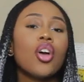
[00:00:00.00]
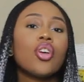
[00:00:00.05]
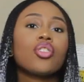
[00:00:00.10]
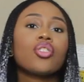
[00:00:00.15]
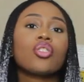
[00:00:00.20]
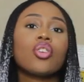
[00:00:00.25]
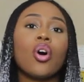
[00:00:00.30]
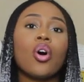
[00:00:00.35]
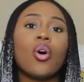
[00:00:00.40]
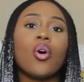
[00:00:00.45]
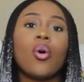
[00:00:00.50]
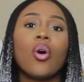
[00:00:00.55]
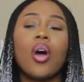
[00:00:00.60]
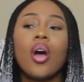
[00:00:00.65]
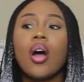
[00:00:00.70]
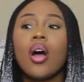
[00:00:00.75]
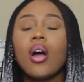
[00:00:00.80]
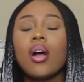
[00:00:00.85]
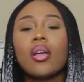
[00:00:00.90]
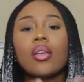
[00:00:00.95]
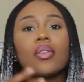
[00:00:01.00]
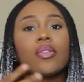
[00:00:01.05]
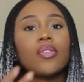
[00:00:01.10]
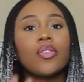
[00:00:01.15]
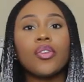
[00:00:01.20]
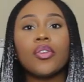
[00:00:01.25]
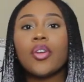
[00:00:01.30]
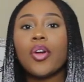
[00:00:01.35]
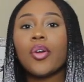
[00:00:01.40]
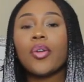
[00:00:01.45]
So,
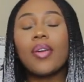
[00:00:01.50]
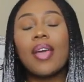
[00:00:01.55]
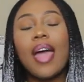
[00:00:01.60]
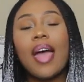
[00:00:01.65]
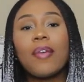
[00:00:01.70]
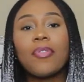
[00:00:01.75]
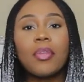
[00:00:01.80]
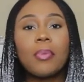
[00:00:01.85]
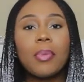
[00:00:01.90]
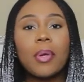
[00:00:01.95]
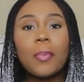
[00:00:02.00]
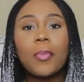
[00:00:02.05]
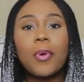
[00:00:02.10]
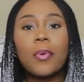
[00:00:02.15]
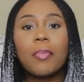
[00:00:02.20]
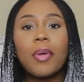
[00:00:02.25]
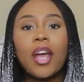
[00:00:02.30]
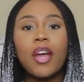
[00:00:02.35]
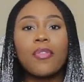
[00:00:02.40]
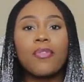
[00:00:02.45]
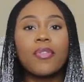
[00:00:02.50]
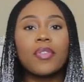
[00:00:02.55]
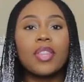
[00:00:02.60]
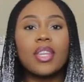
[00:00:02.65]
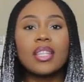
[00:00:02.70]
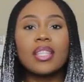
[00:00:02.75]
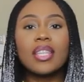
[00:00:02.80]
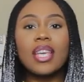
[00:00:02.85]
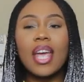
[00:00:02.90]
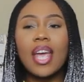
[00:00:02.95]
you know, you have to be prepared for
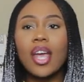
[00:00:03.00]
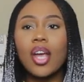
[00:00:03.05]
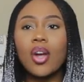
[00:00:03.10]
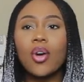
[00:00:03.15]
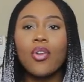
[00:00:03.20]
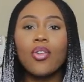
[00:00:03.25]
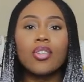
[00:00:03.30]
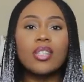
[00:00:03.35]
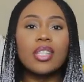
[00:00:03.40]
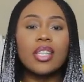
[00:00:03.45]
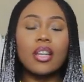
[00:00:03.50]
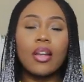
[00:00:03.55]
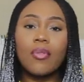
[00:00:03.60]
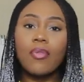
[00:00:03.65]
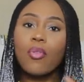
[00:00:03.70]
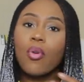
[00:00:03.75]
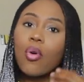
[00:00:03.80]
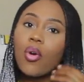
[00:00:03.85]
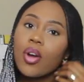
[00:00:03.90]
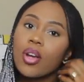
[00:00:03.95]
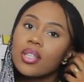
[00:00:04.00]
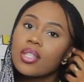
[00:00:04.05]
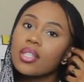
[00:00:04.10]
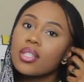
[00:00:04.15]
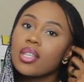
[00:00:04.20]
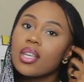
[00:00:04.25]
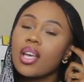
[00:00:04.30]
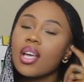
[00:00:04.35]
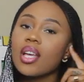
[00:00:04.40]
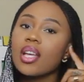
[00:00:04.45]
the tangles, and of course,